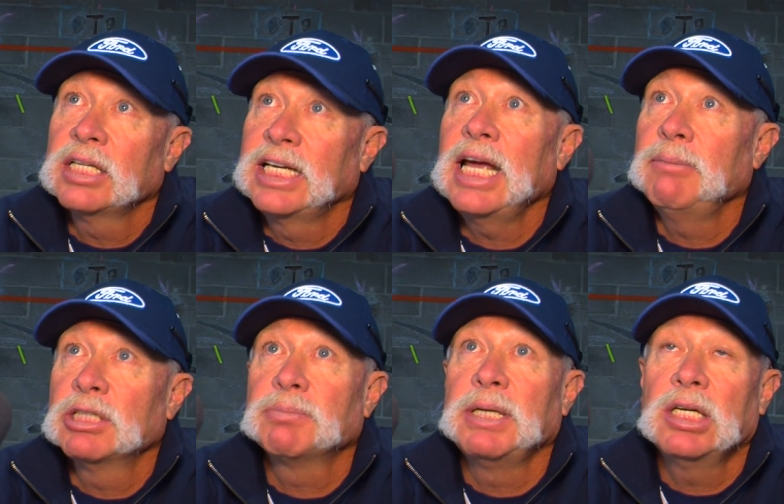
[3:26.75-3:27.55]
the game
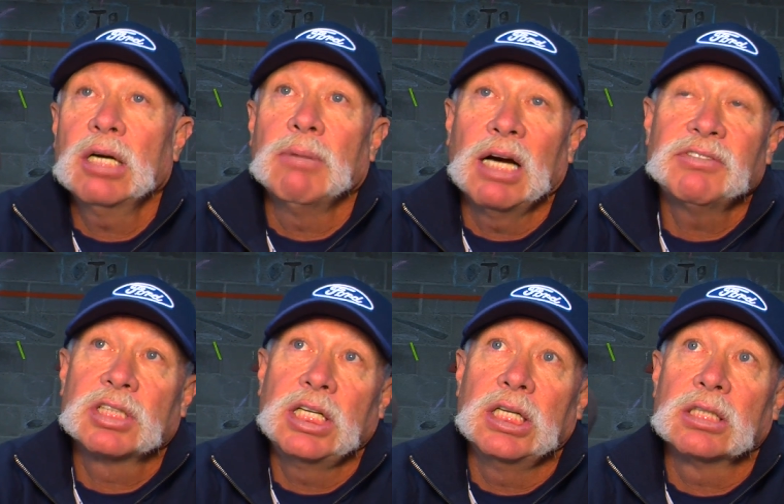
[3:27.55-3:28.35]
has become. I've
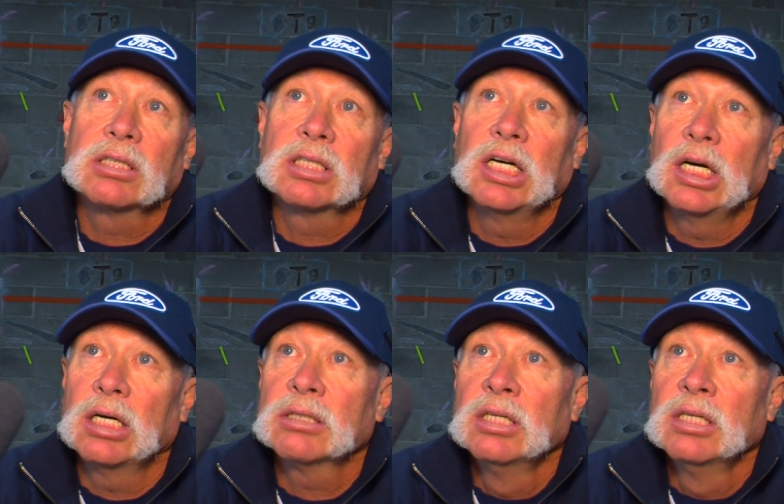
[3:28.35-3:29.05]
seen it, uh,